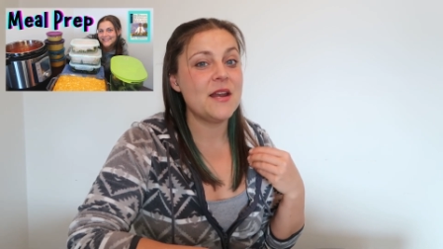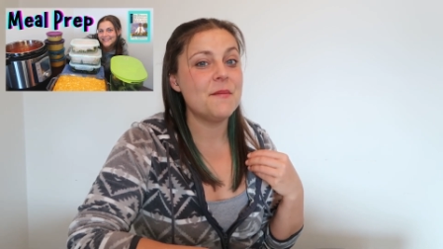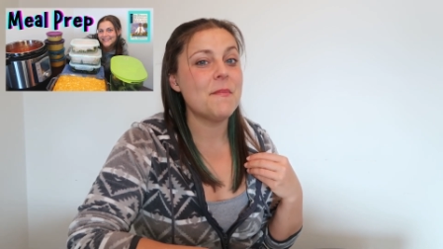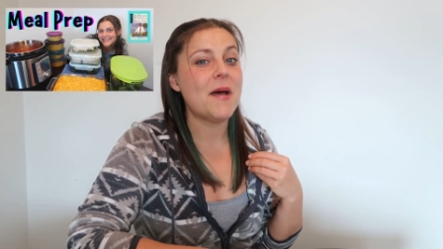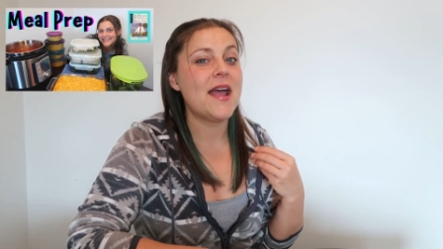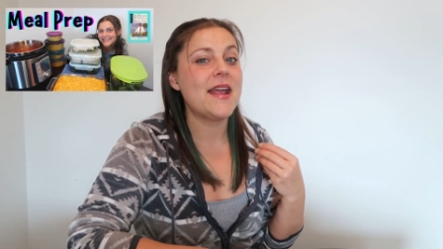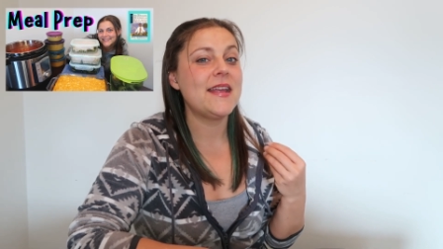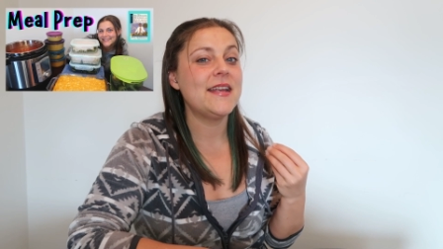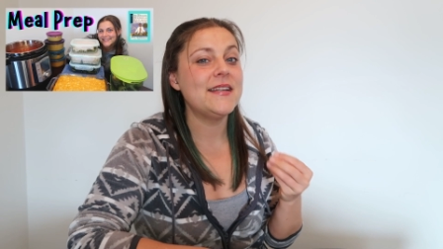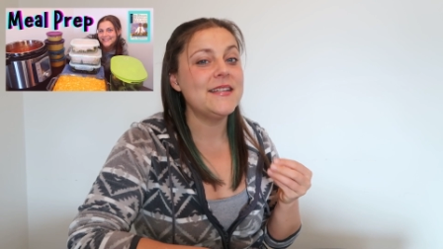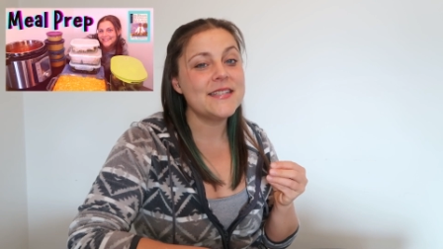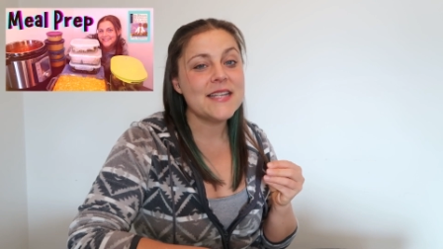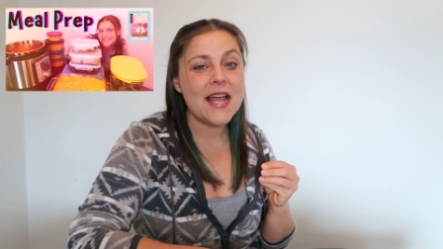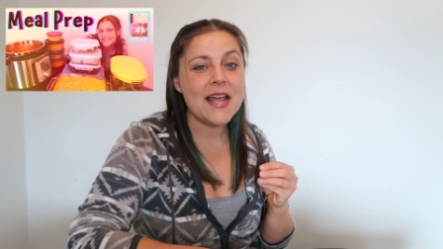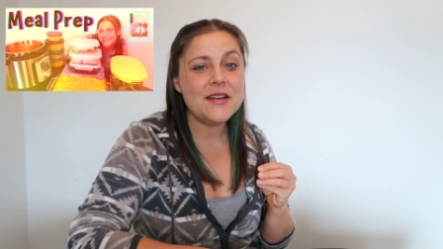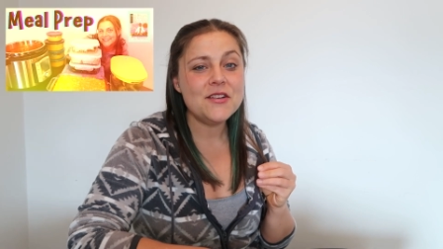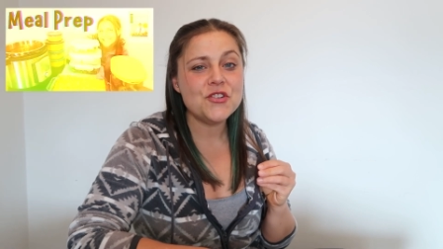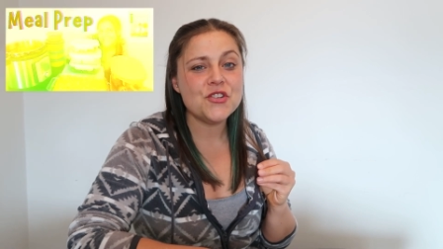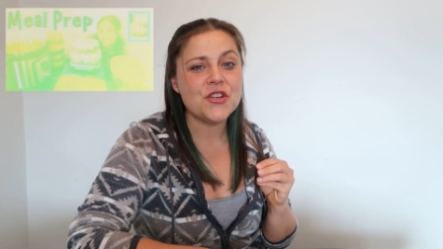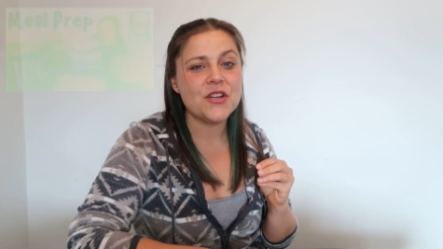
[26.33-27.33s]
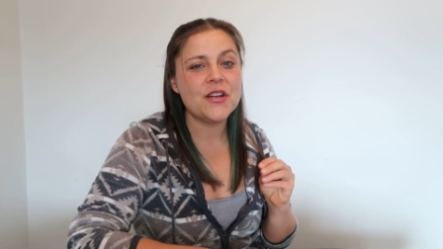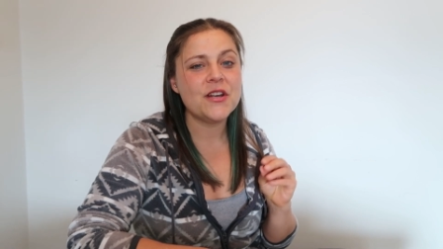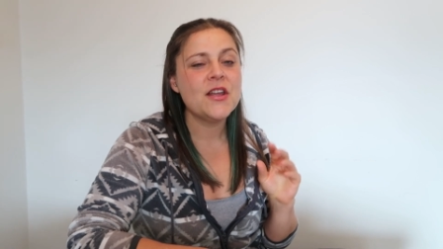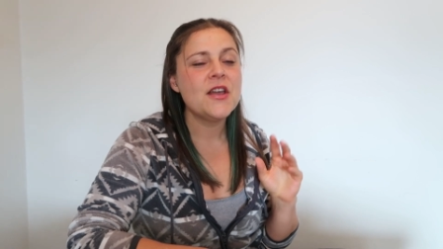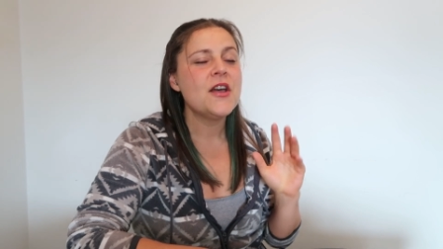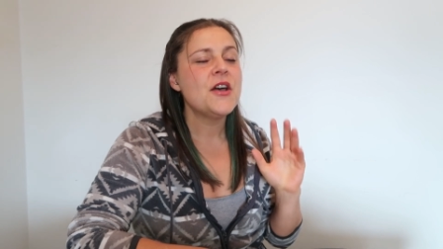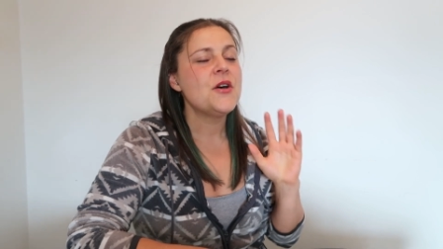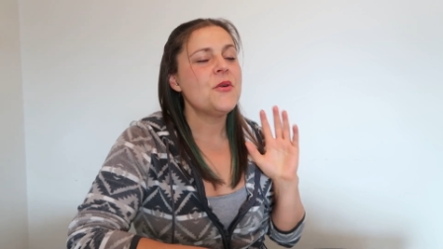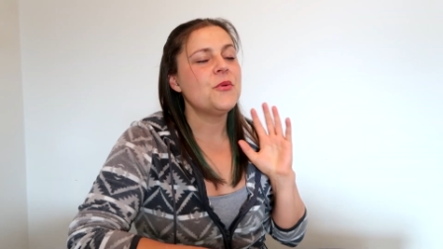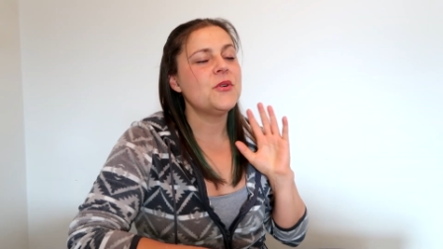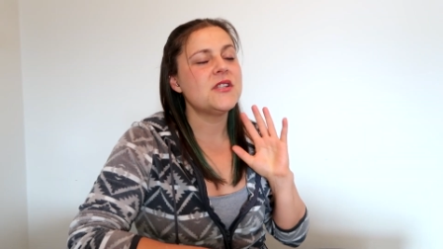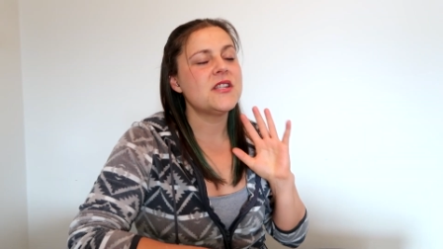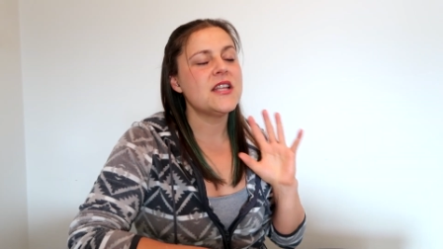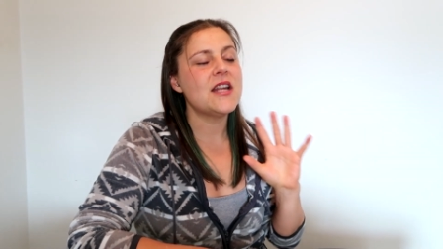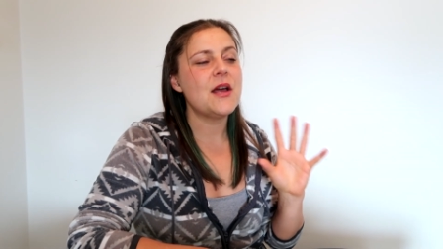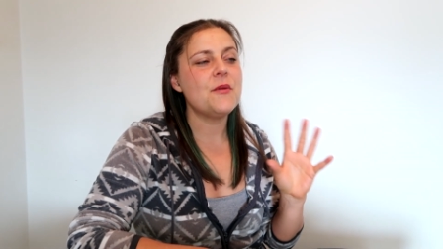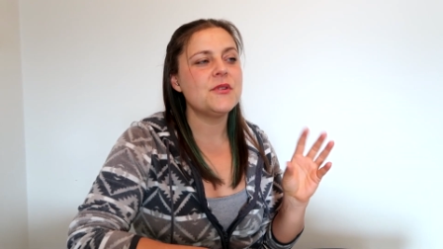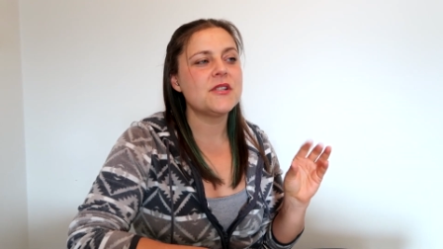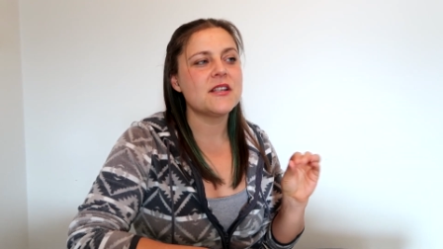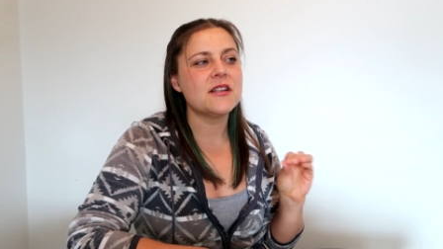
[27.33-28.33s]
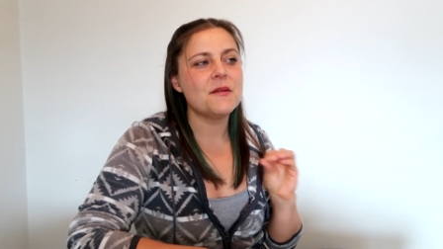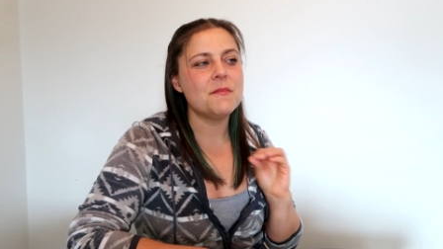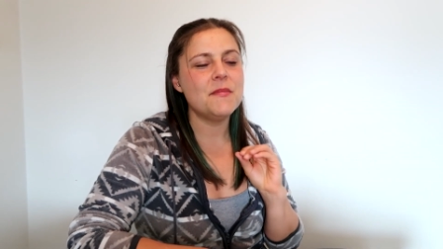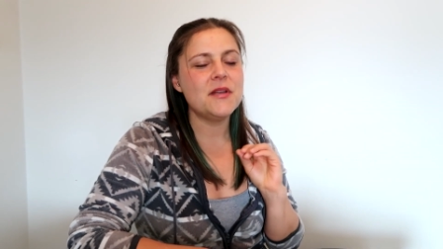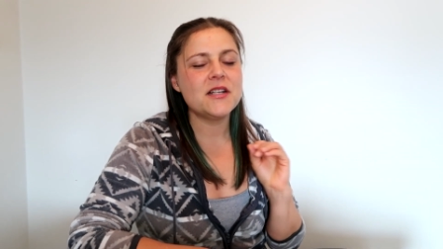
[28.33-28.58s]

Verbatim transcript: And my intention was that I was gonna